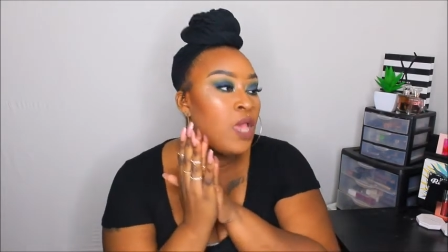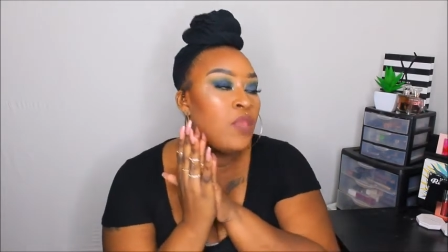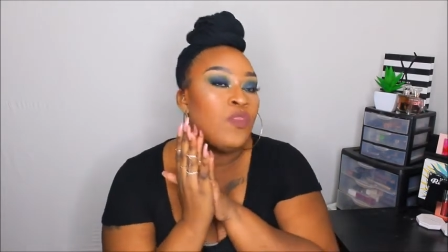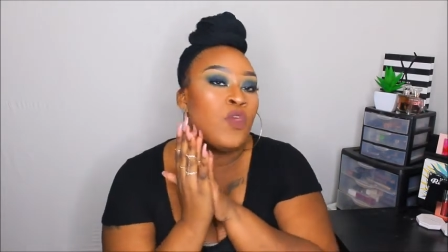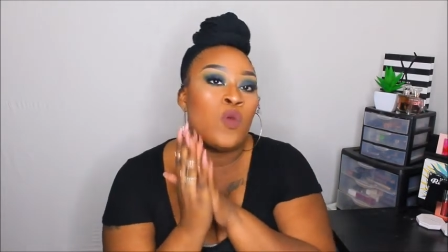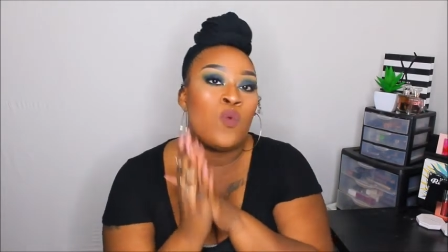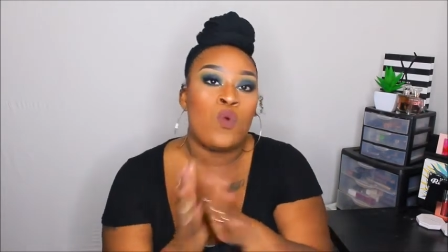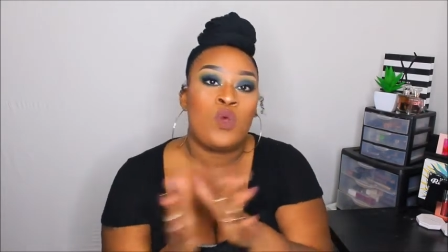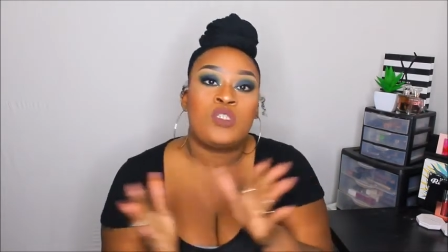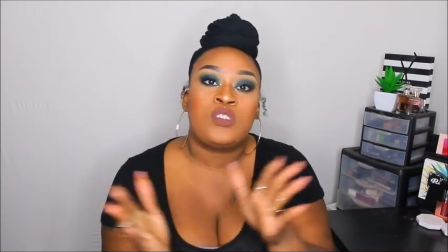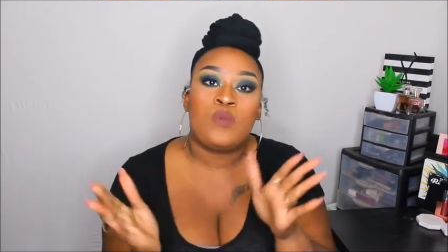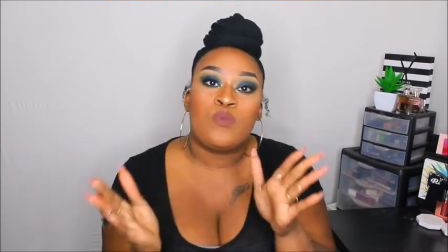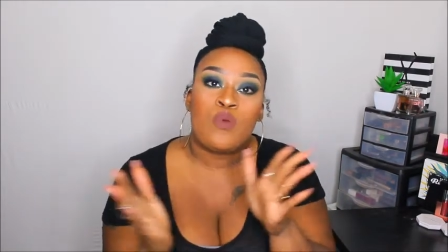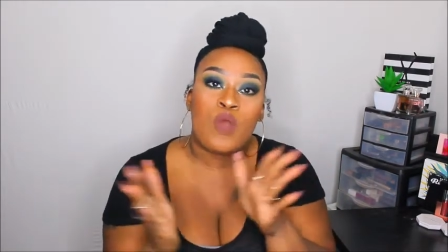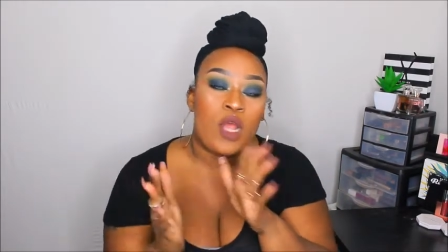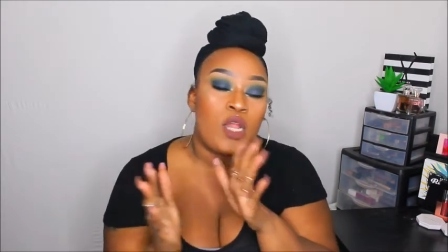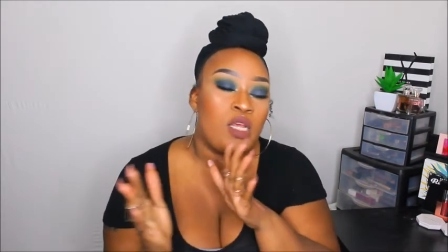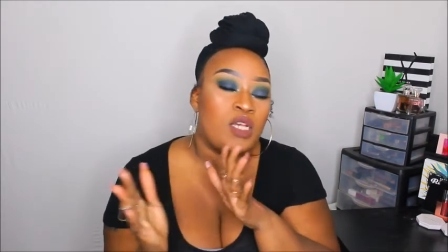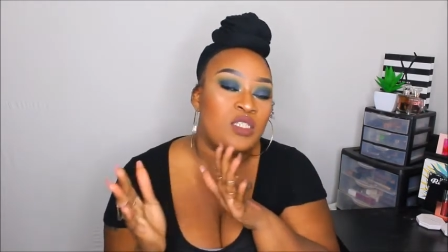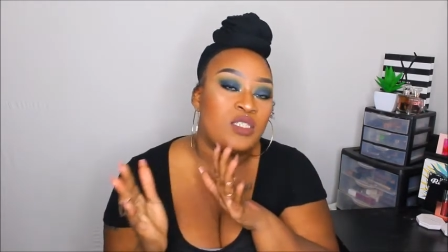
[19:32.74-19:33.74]
there was some
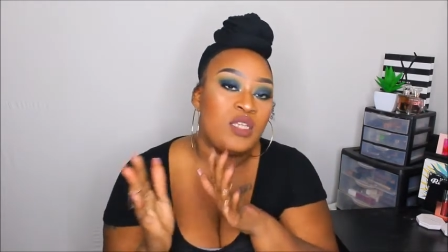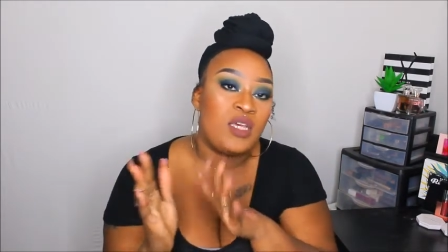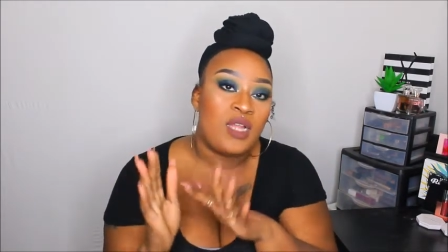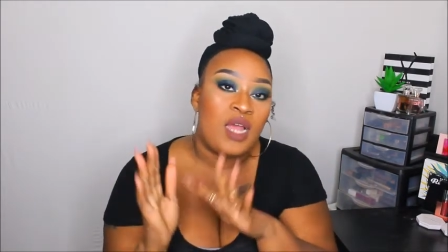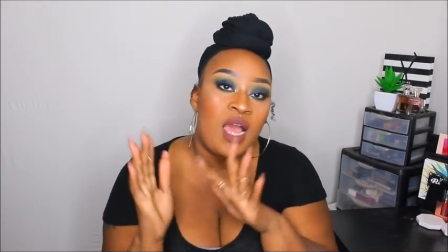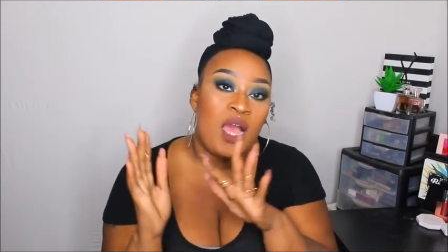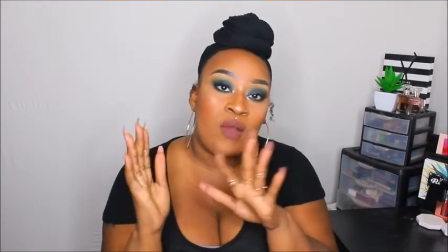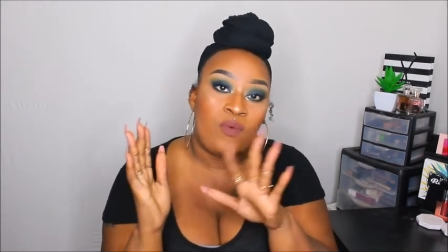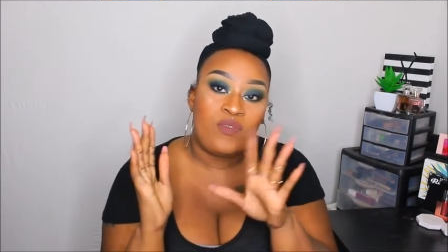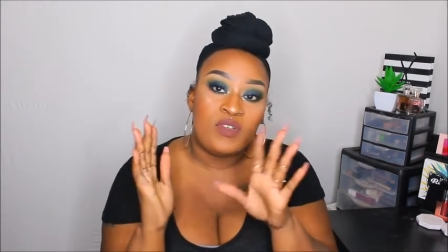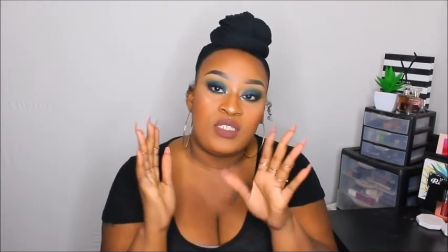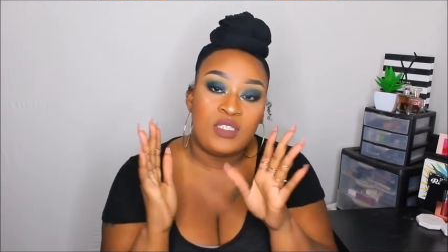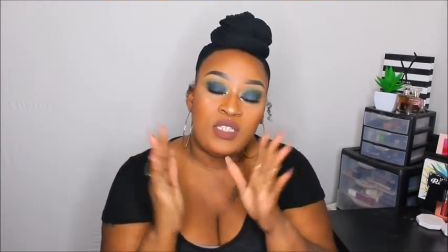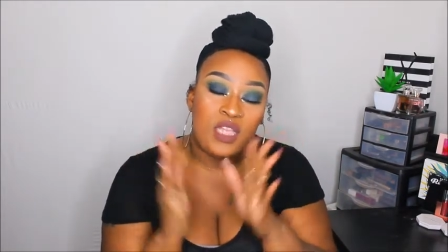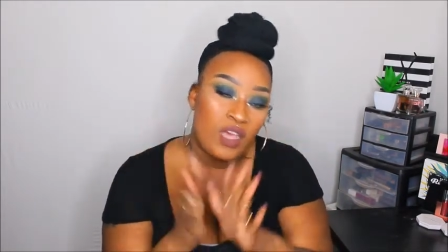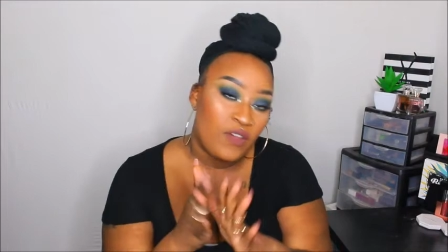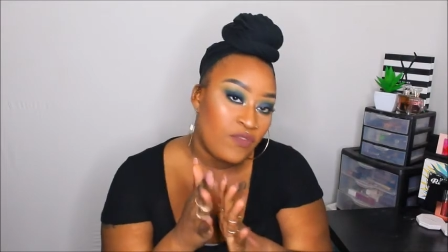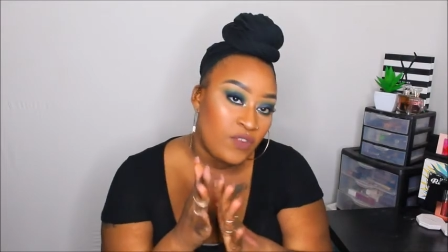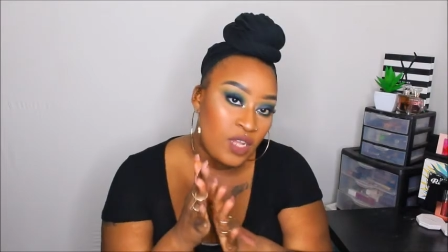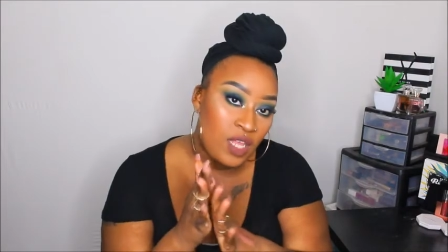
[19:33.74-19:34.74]
products that I was
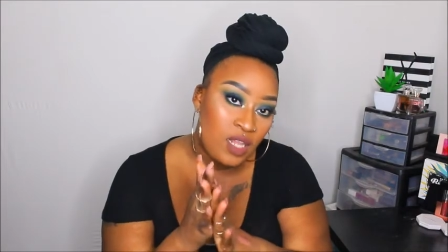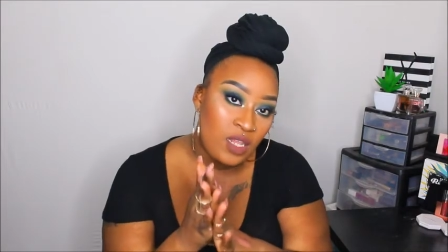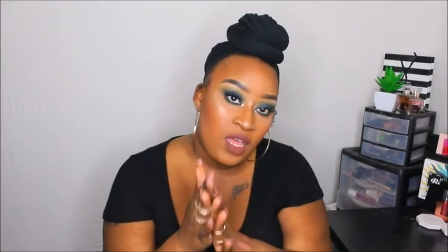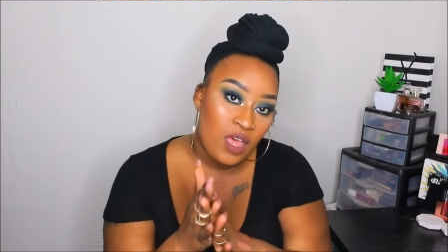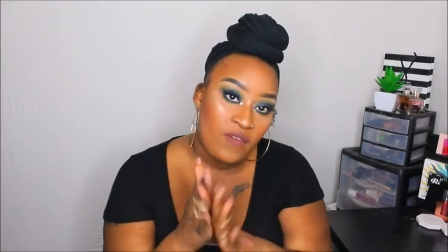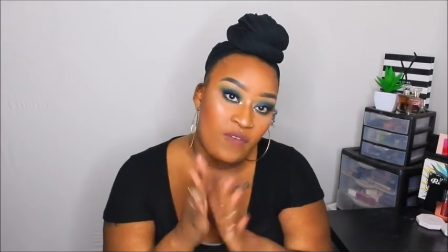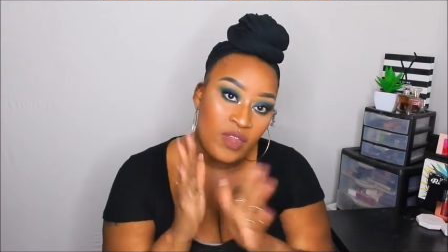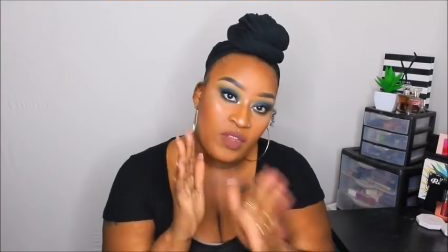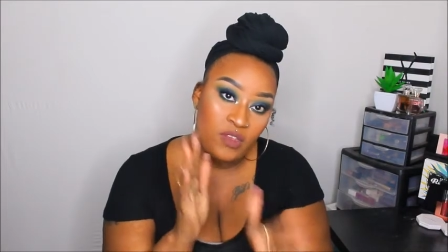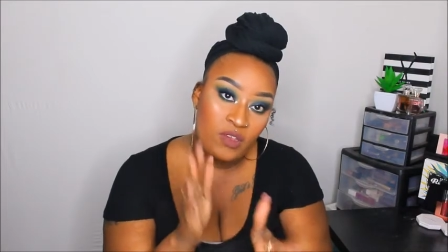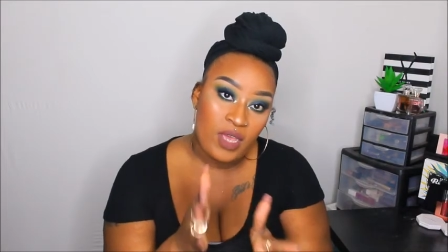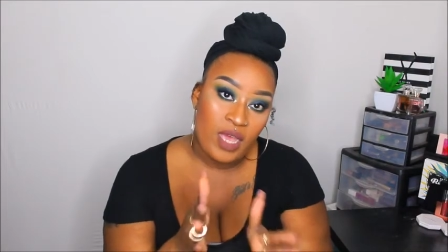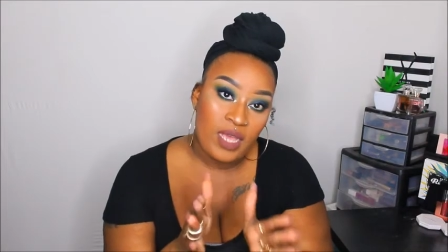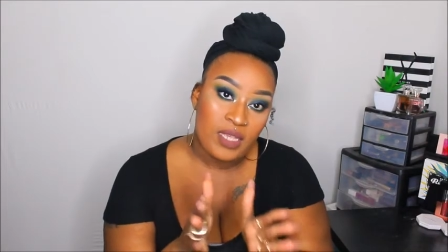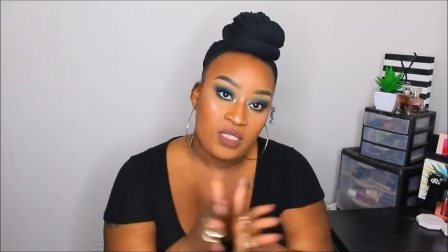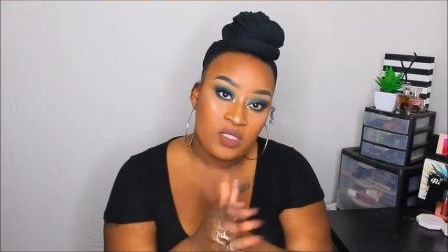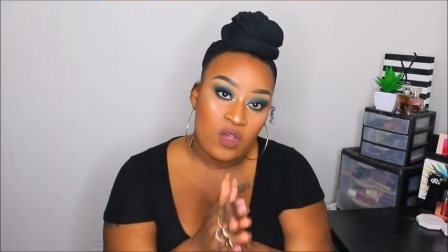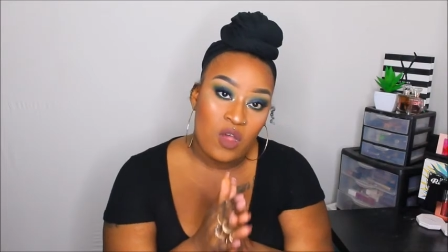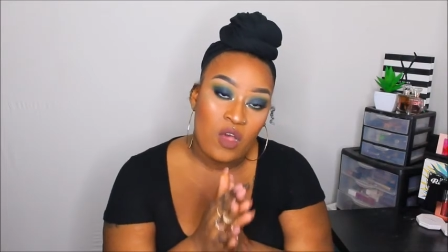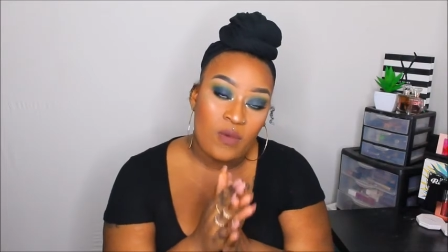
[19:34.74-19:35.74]
definitely loving you
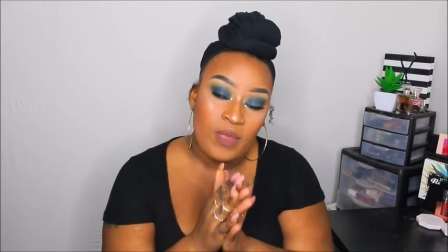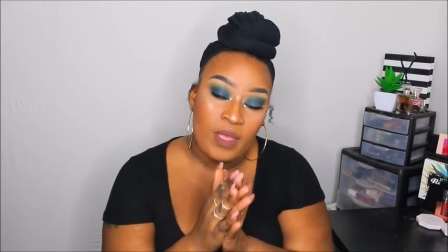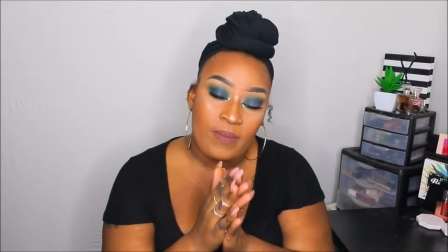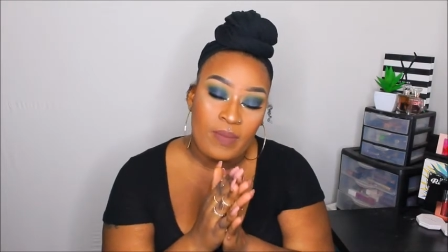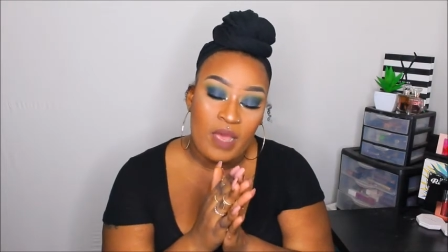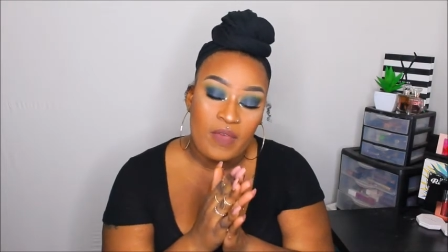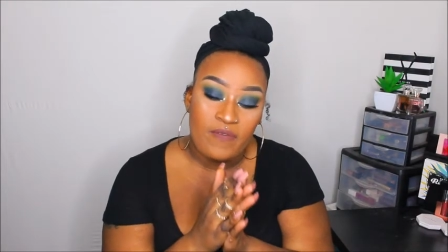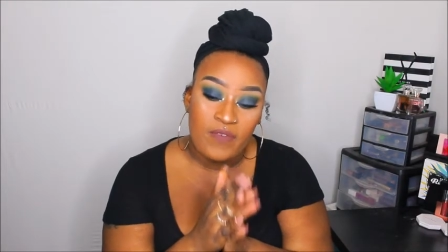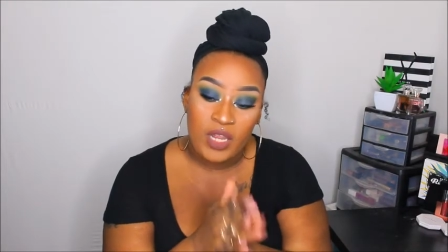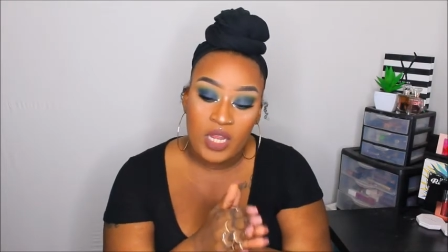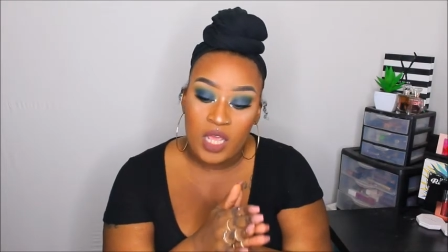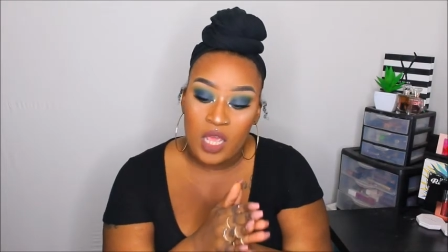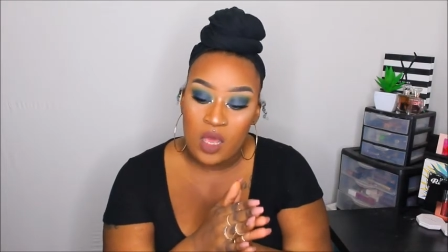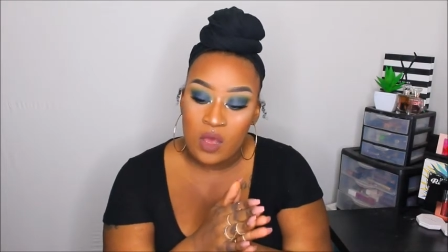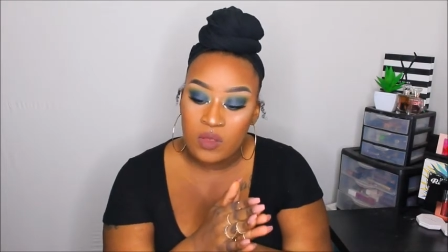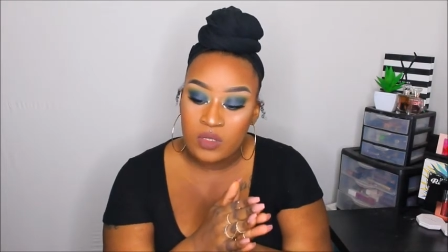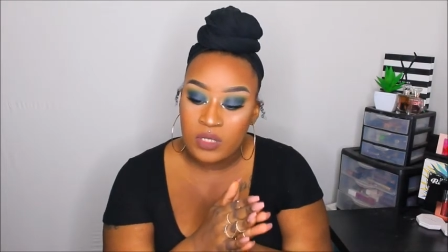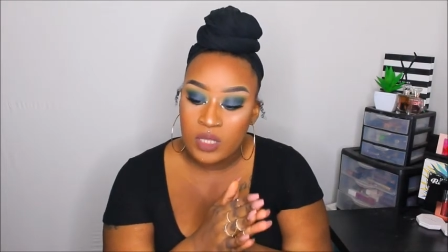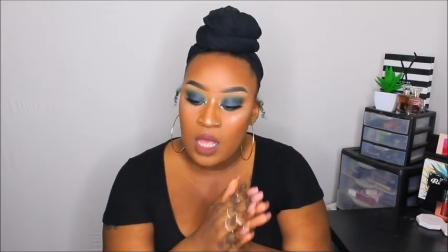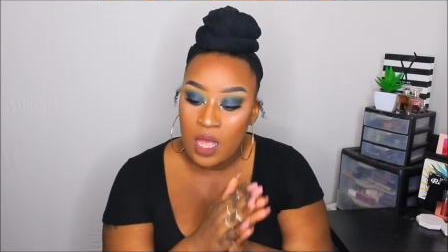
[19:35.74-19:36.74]
guys saw them in my
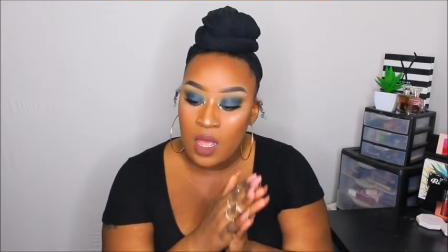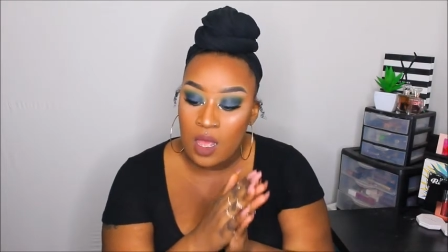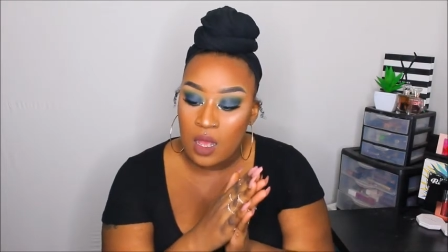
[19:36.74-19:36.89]
videos